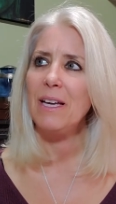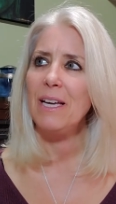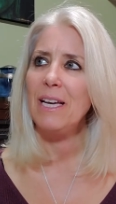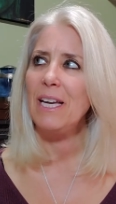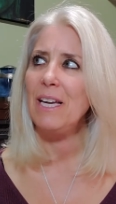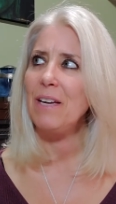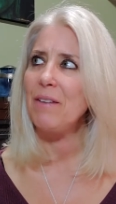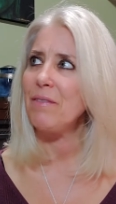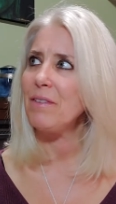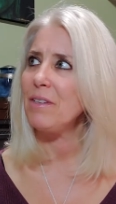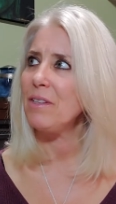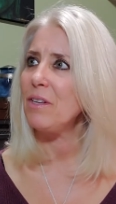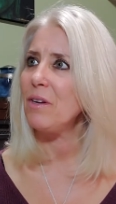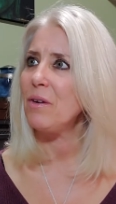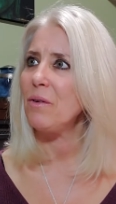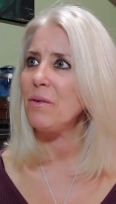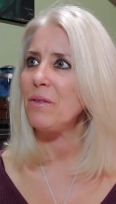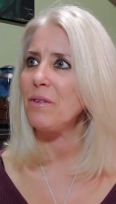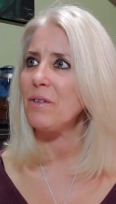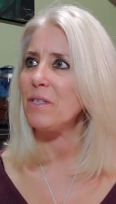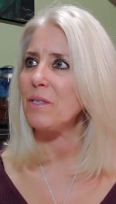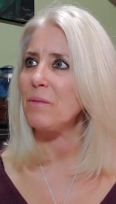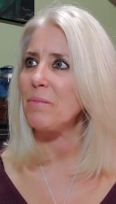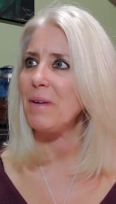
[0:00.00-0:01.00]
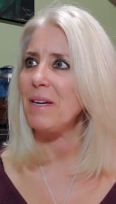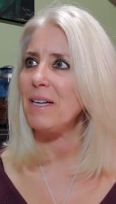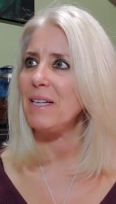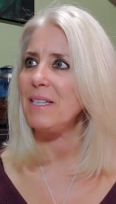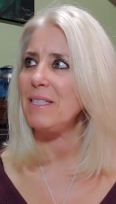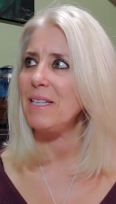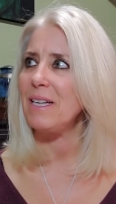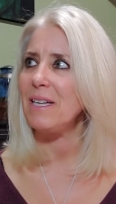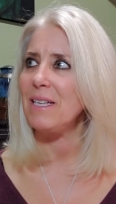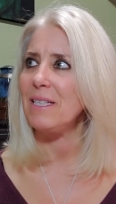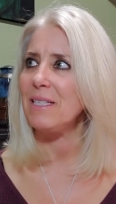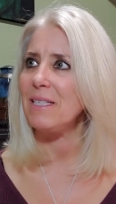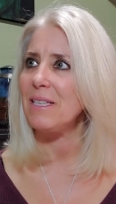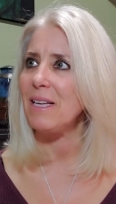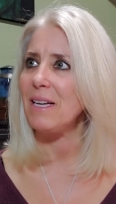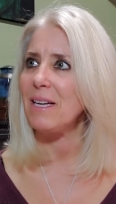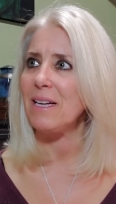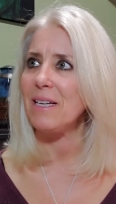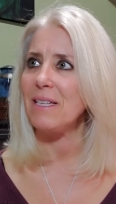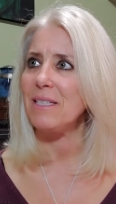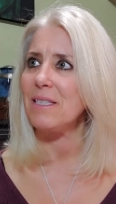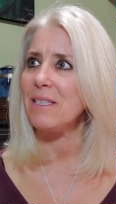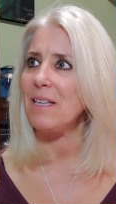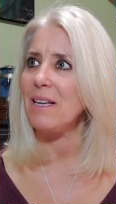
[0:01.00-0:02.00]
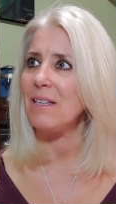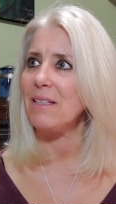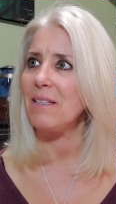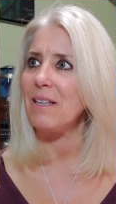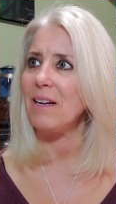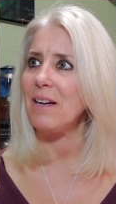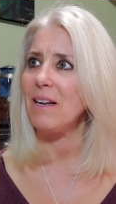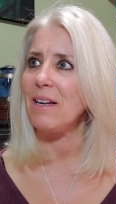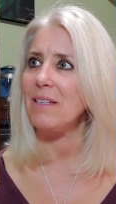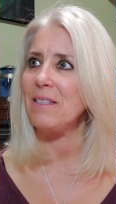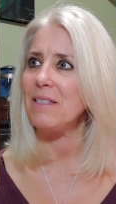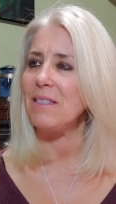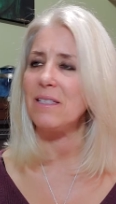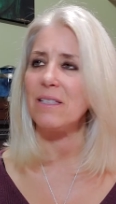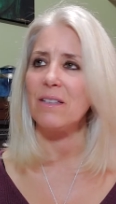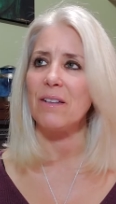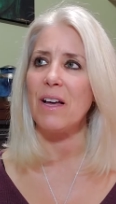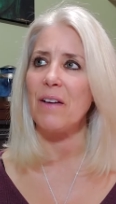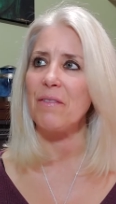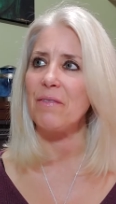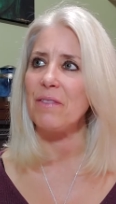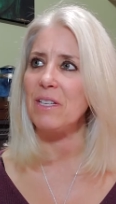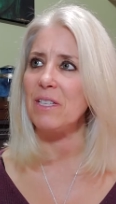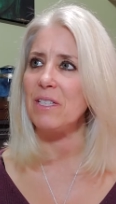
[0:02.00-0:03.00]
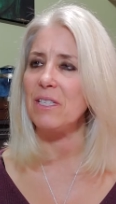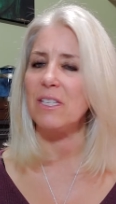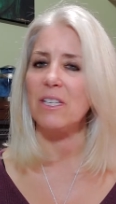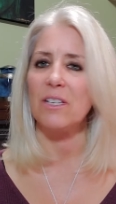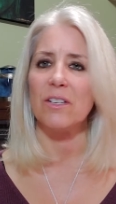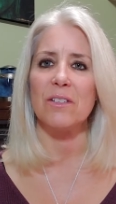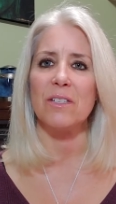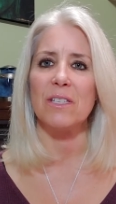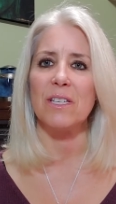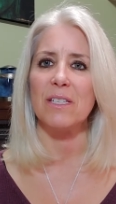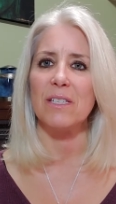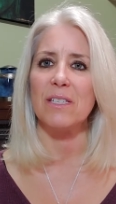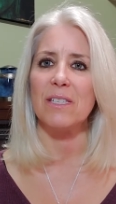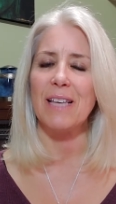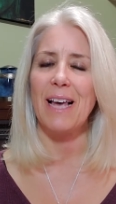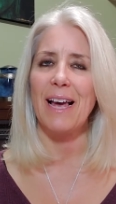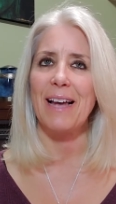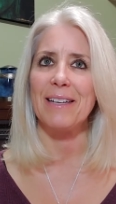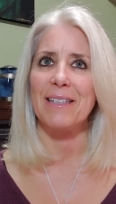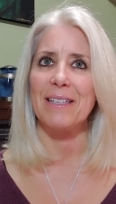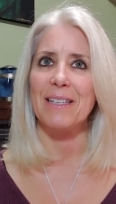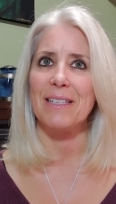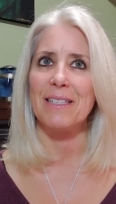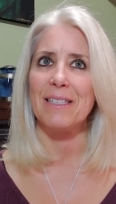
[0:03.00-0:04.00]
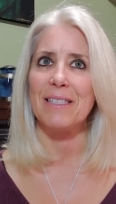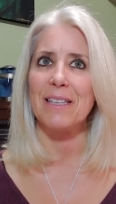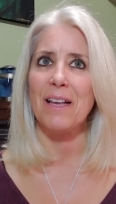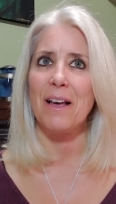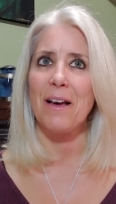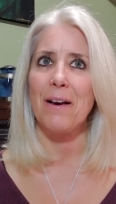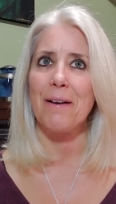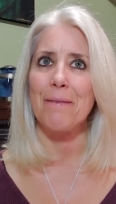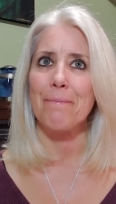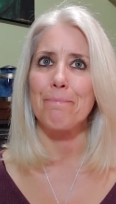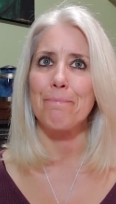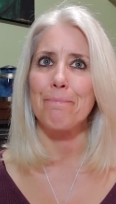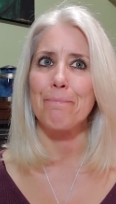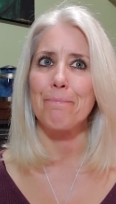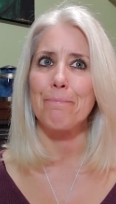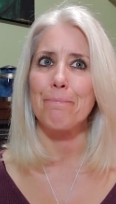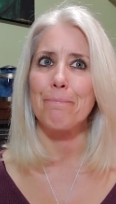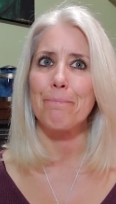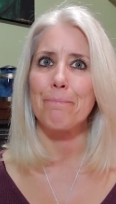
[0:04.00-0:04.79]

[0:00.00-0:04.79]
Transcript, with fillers: even though there's many days, like I said, that I still have these tears and sadness, um,